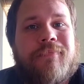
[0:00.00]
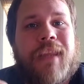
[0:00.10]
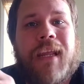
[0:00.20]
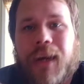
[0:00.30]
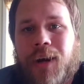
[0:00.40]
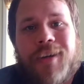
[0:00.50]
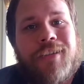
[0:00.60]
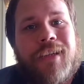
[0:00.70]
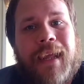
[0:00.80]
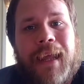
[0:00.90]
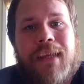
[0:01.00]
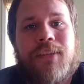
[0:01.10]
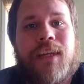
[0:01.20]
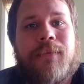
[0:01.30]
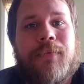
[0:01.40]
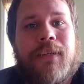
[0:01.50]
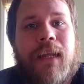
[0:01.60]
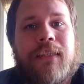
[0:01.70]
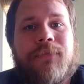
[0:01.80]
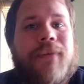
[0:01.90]
they aren't as labor
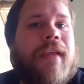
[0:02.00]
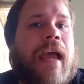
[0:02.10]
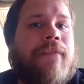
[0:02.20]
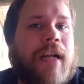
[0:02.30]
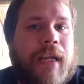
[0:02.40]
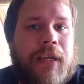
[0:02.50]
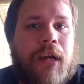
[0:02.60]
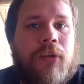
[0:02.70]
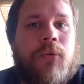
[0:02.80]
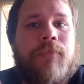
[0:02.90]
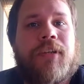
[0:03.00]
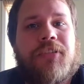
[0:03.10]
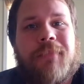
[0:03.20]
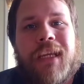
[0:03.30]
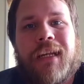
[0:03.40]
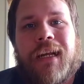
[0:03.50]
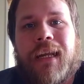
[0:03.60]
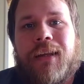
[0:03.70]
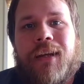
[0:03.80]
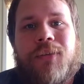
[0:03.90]
intensive if they have an icon, or if you're just making an
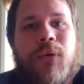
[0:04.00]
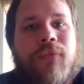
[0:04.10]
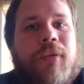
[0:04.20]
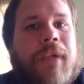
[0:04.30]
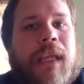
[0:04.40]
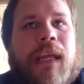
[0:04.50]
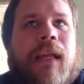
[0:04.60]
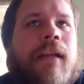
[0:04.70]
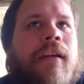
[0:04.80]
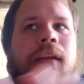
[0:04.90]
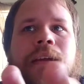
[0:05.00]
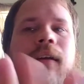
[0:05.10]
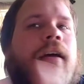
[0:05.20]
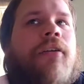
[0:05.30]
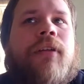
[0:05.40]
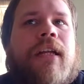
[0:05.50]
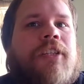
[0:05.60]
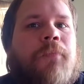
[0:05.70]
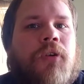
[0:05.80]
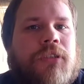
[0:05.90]
icon, or if you're making, an
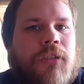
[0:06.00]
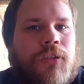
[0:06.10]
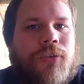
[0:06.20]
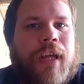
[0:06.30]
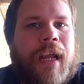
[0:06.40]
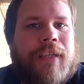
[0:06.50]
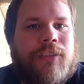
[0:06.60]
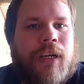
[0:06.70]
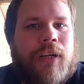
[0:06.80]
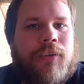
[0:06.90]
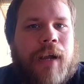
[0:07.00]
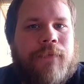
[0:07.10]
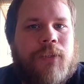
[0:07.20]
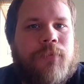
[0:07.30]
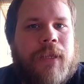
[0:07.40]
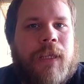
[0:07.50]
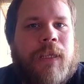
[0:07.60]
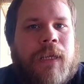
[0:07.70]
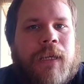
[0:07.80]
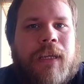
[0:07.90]
esports logo that has a lot of graphics with it.
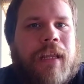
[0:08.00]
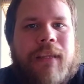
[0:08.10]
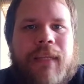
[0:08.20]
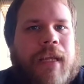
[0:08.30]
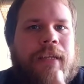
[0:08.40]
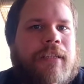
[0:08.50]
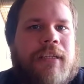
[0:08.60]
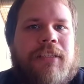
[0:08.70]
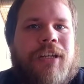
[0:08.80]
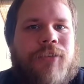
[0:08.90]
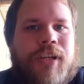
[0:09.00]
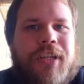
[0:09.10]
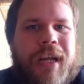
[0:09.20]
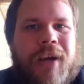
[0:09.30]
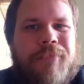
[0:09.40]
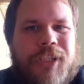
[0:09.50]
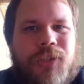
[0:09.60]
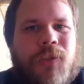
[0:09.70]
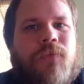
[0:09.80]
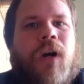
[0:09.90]
You have to take into consideration how much
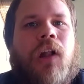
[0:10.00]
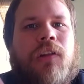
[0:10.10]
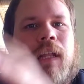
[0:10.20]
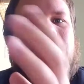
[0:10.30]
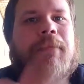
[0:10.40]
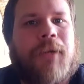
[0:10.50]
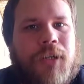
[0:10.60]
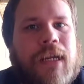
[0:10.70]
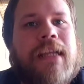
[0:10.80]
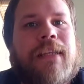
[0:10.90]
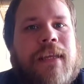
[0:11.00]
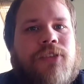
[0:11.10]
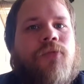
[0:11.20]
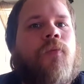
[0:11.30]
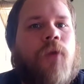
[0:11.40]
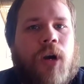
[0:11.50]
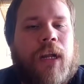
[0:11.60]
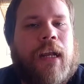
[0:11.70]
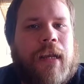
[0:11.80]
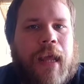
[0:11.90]
overall labor is this work
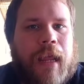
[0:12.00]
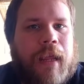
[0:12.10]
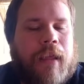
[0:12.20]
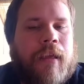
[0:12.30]
going to take.